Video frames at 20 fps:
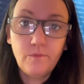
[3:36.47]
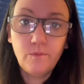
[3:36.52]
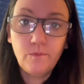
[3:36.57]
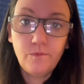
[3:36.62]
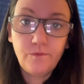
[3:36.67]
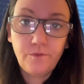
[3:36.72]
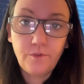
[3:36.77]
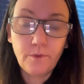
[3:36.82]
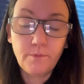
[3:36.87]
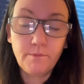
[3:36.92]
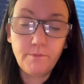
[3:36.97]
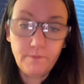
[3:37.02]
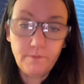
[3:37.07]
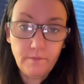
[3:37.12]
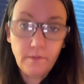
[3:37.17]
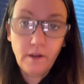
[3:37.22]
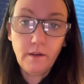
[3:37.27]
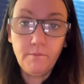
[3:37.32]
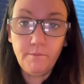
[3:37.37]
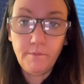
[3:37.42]
for
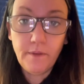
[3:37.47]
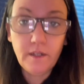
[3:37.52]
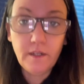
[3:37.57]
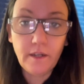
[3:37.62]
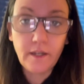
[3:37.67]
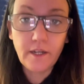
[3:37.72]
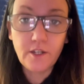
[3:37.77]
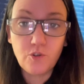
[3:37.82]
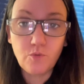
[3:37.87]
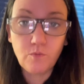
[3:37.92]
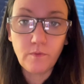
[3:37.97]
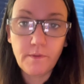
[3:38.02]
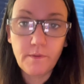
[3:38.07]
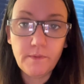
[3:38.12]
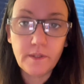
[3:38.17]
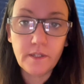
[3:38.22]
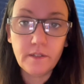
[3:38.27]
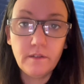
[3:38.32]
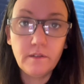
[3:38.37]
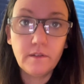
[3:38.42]
middle-aged
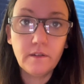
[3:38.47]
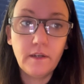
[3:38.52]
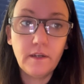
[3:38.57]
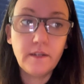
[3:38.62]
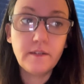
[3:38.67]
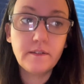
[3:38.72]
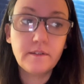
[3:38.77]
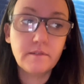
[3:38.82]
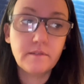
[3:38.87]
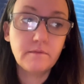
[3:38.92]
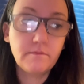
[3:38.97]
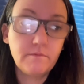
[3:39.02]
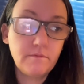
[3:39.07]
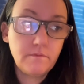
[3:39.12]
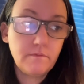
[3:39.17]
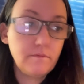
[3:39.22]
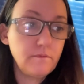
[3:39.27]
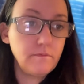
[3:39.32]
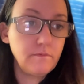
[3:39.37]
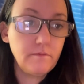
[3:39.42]
women, it's
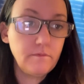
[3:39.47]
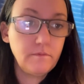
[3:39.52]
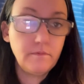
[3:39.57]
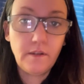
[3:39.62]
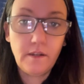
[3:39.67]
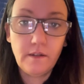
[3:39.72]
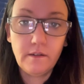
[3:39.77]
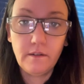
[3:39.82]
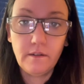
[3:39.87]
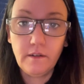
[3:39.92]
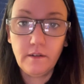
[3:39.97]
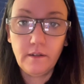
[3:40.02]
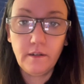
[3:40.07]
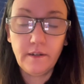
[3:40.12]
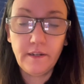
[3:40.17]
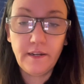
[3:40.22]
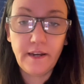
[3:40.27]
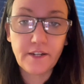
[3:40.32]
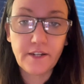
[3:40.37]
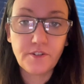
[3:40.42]

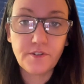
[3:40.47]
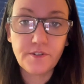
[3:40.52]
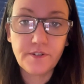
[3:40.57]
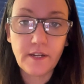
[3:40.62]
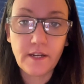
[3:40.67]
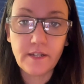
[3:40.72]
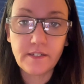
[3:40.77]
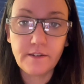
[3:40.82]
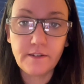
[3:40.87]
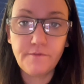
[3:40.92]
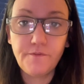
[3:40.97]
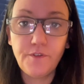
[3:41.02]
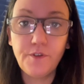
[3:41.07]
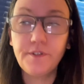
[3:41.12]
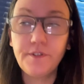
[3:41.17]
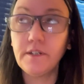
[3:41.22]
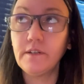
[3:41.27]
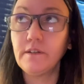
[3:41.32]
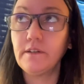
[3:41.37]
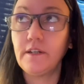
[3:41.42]
an exercise in
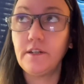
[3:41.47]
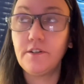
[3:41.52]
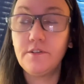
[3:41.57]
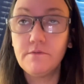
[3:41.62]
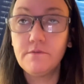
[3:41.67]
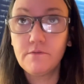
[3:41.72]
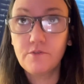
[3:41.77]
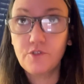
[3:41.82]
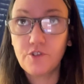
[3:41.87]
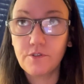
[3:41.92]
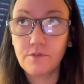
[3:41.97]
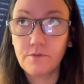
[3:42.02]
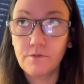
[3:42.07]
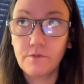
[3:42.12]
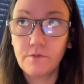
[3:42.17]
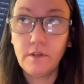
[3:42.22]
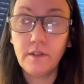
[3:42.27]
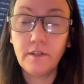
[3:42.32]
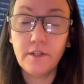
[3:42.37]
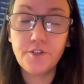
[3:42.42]
futility?
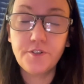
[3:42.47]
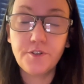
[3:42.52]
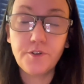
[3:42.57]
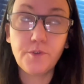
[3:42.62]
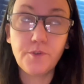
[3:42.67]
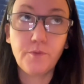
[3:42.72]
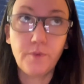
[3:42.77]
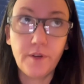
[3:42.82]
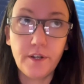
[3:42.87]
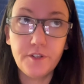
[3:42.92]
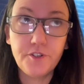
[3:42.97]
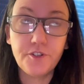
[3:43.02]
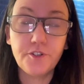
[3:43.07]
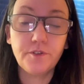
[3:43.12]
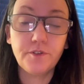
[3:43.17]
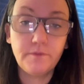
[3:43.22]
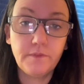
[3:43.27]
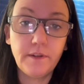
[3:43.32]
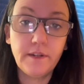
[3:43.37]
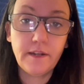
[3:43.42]
Unless you're rich
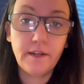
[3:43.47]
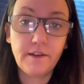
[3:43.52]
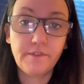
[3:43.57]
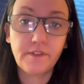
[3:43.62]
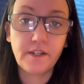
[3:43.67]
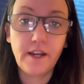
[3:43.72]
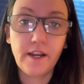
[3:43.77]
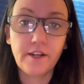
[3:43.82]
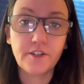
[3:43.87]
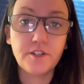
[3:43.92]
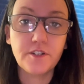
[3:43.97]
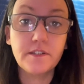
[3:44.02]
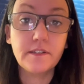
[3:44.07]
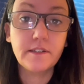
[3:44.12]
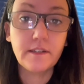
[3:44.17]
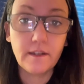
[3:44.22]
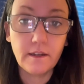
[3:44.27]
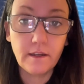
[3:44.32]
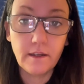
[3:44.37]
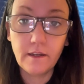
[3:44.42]
and have connections,
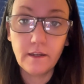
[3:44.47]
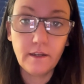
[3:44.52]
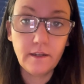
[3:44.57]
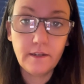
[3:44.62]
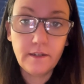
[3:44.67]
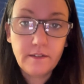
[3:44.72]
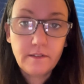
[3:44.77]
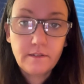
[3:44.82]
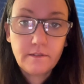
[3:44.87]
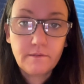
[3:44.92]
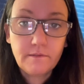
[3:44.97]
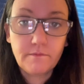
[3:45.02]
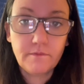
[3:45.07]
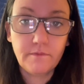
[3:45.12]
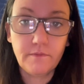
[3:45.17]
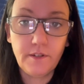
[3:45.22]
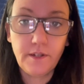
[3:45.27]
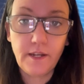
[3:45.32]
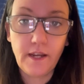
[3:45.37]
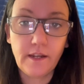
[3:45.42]

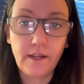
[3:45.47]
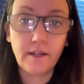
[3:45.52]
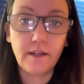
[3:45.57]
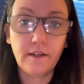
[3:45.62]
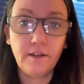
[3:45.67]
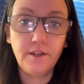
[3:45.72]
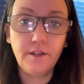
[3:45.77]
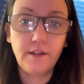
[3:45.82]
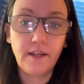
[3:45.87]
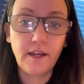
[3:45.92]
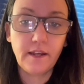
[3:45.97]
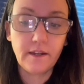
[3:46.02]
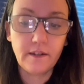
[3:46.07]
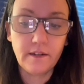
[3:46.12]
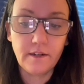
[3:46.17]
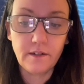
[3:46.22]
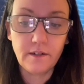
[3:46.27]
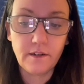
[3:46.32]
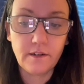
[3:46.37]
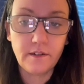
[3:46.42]
you can't get
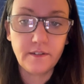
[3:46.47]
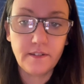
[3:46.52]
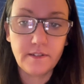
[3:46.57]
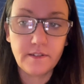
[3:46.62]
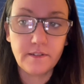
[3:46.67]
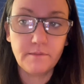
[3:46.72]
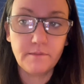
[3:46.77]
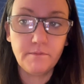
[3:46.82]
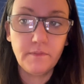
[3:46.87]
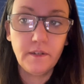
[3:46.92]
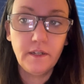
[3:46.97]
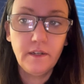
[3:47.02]
an autism